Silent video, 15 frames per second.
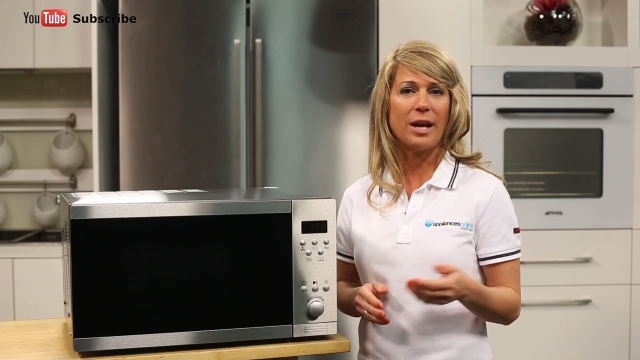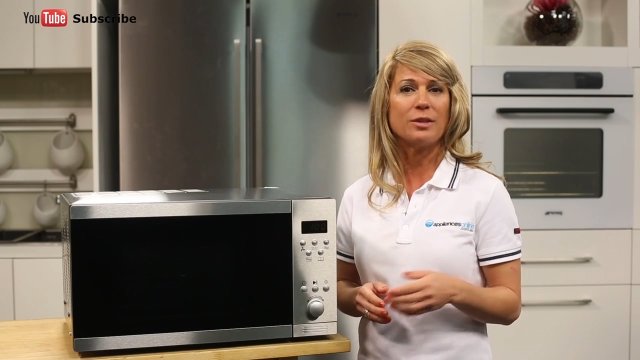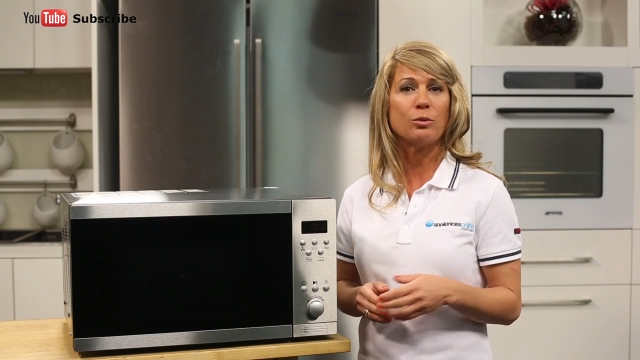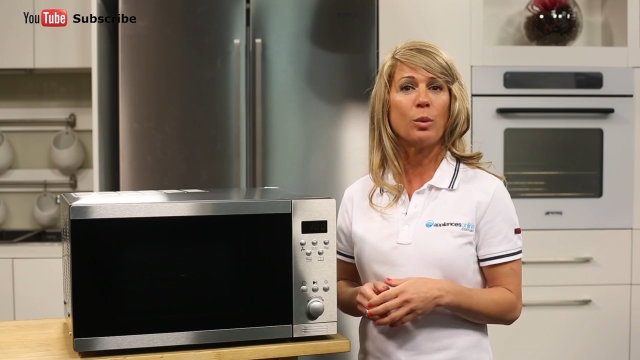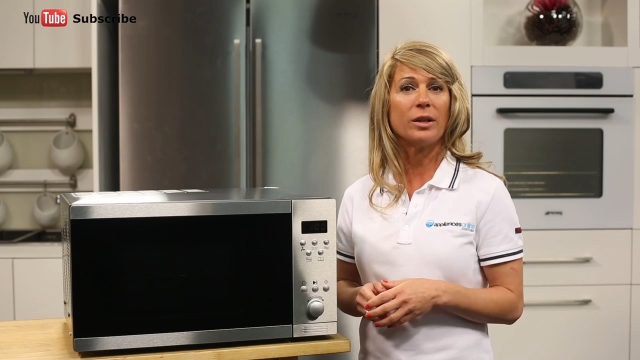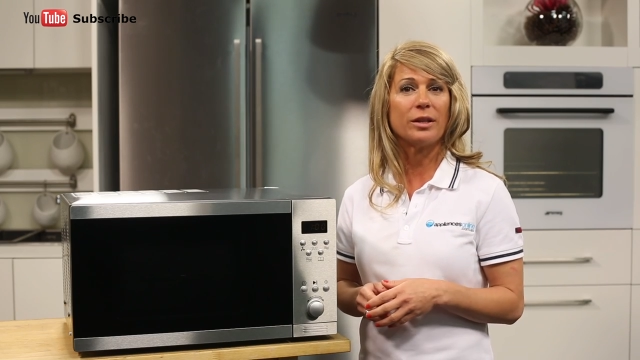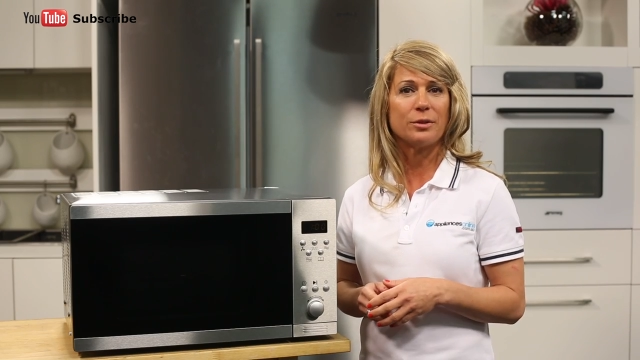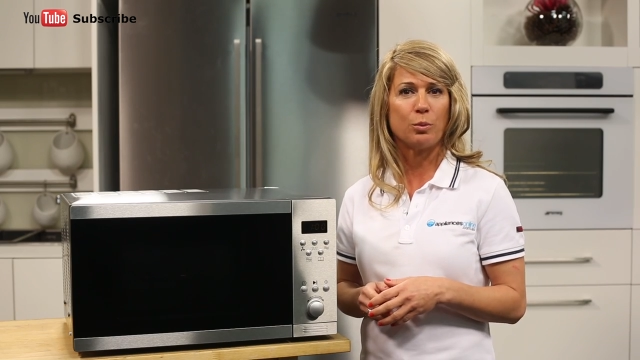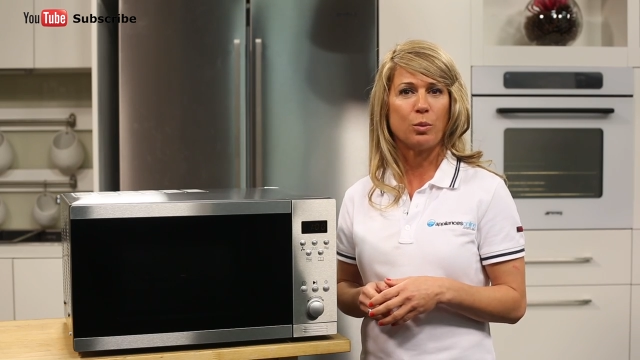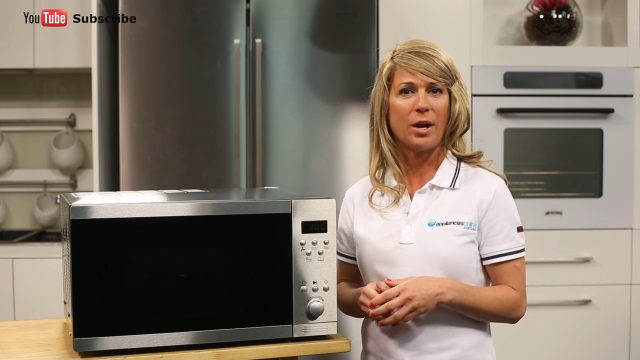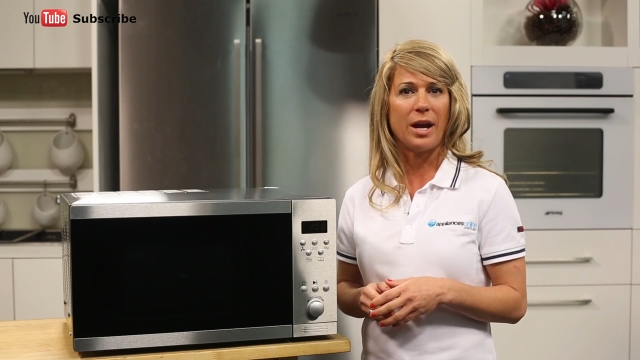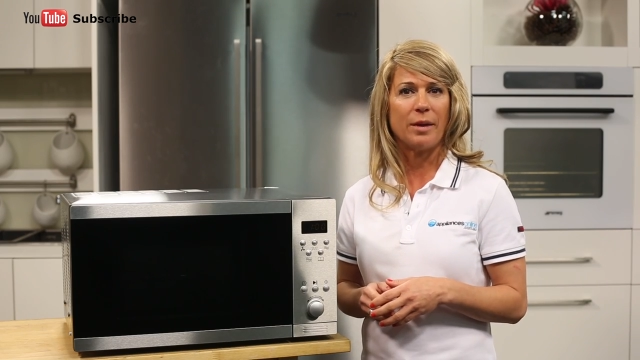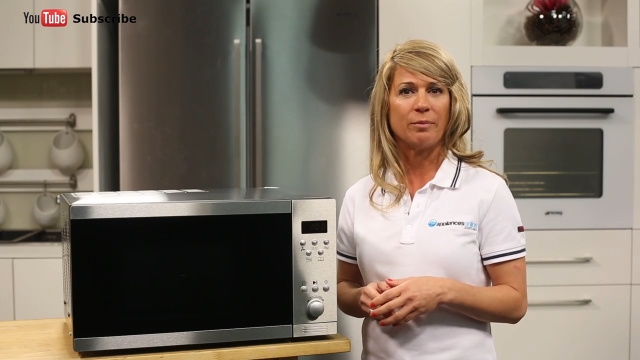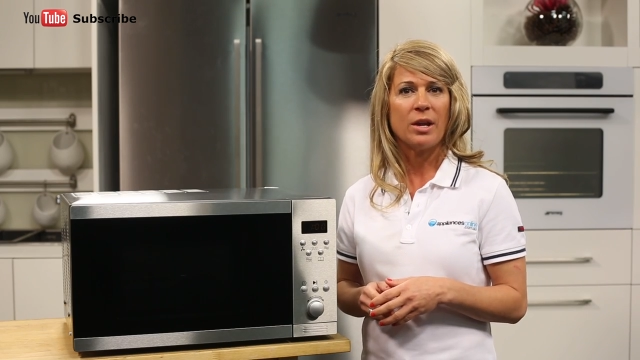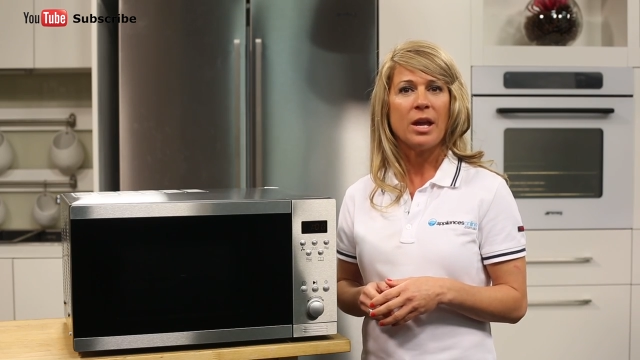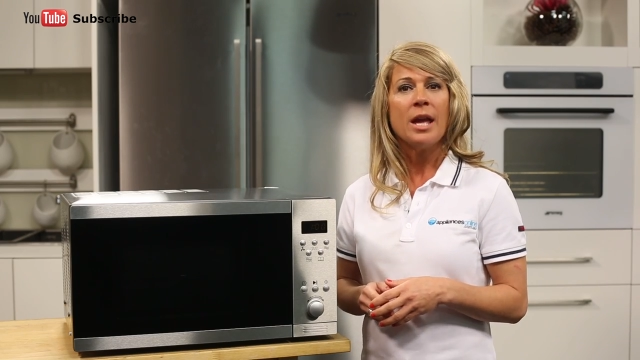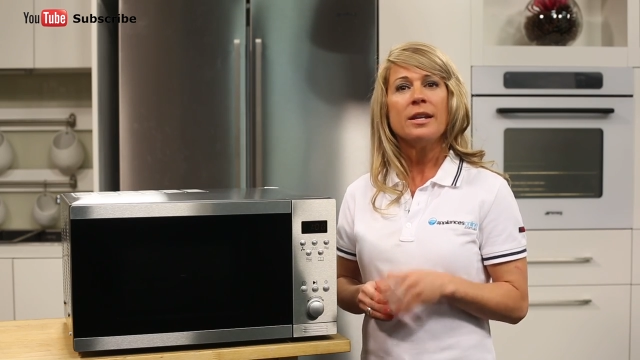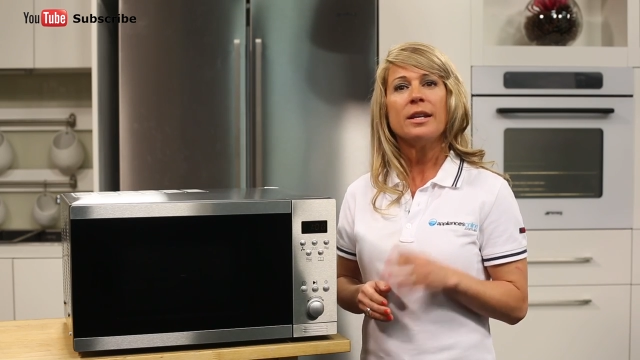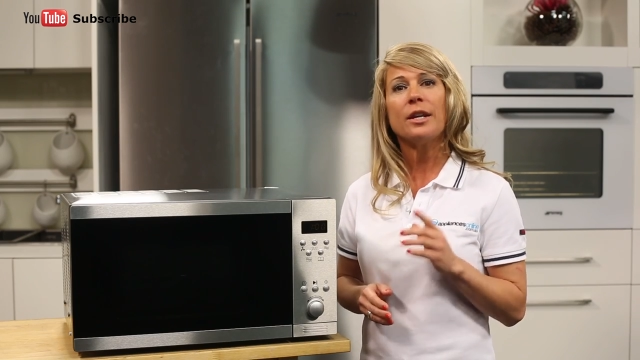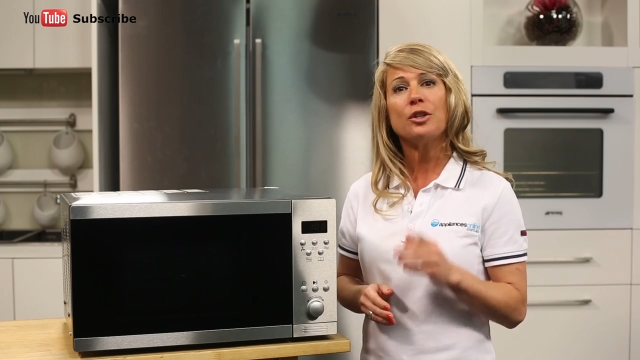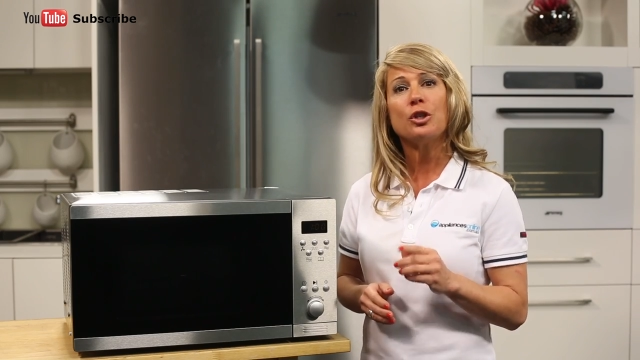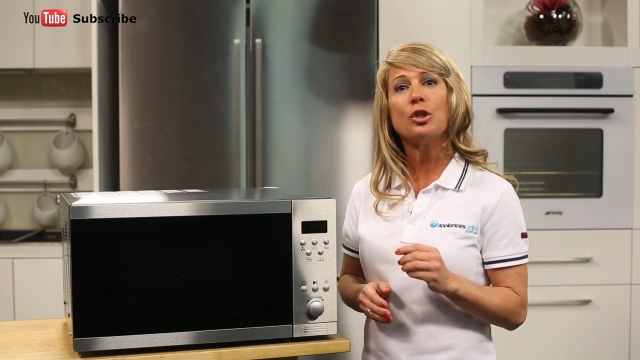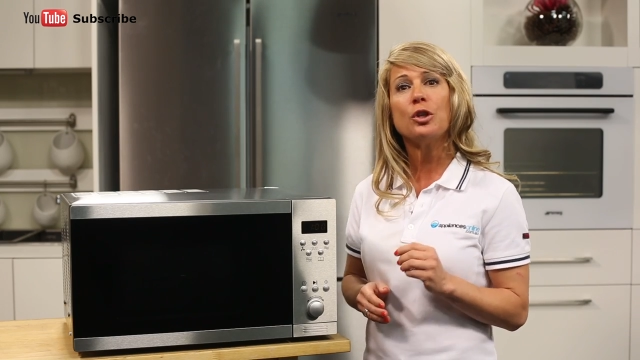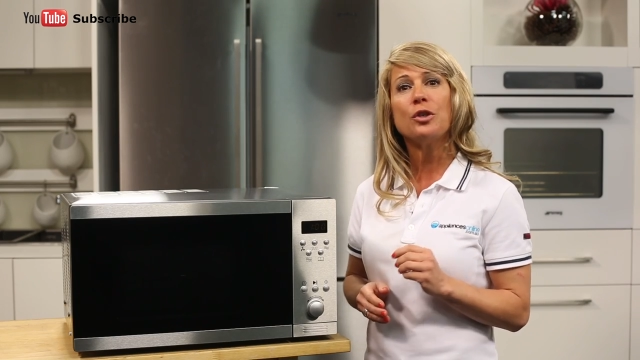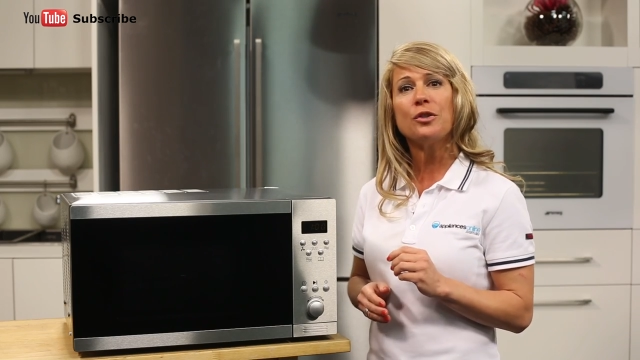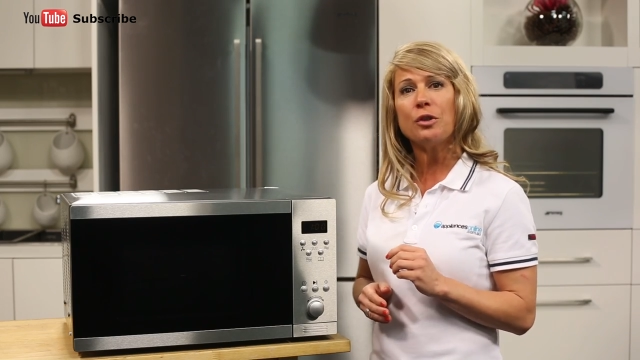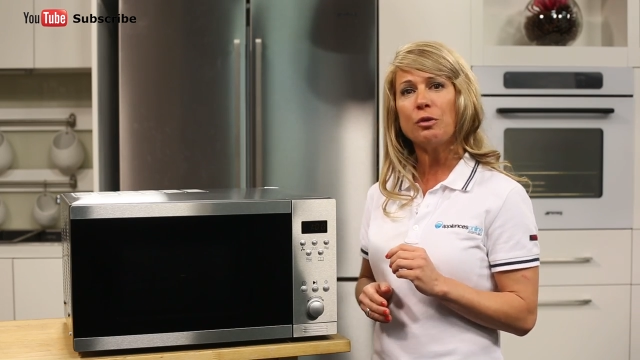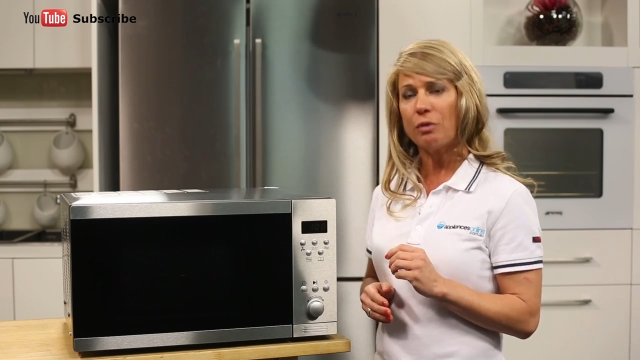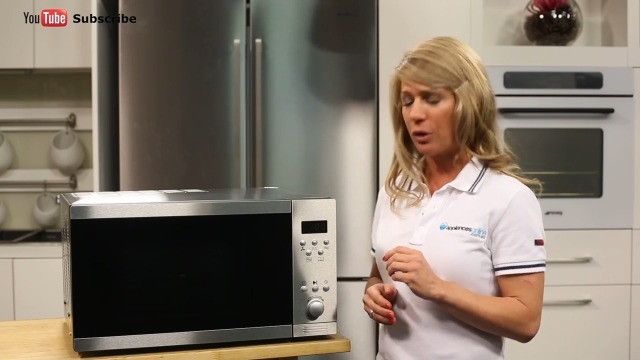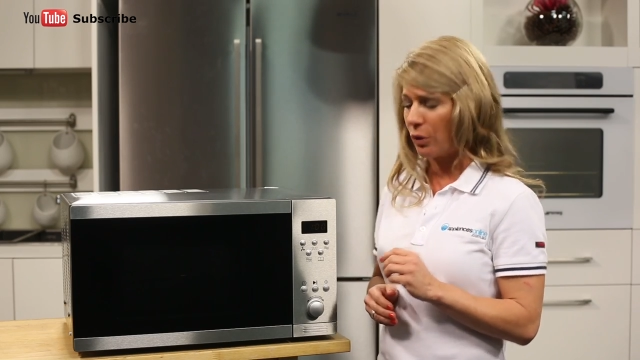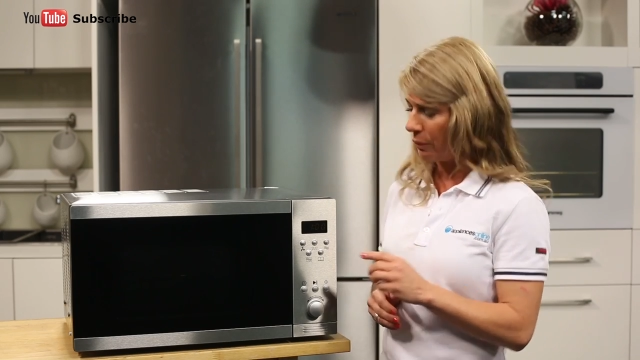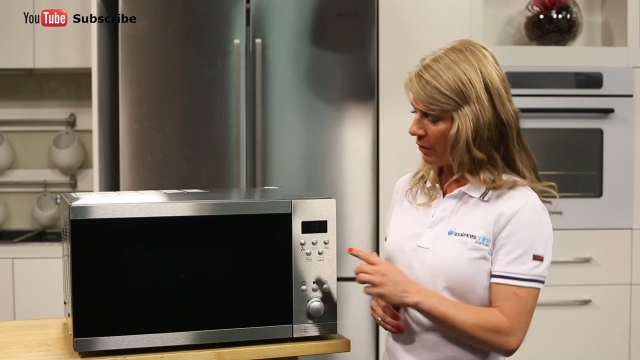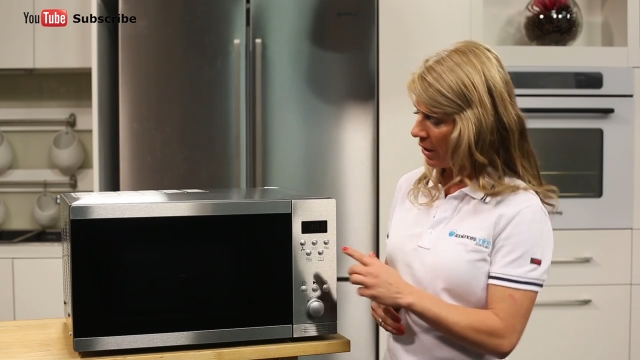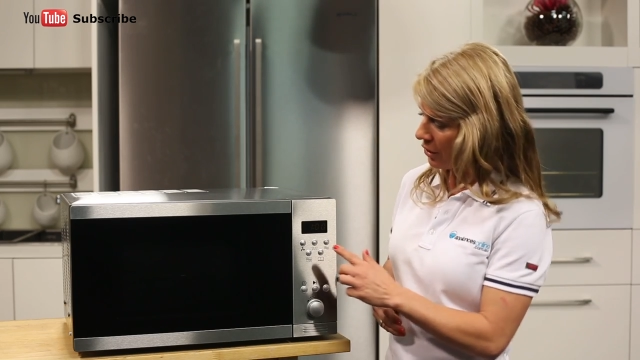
as well as bread. Now to use the grill,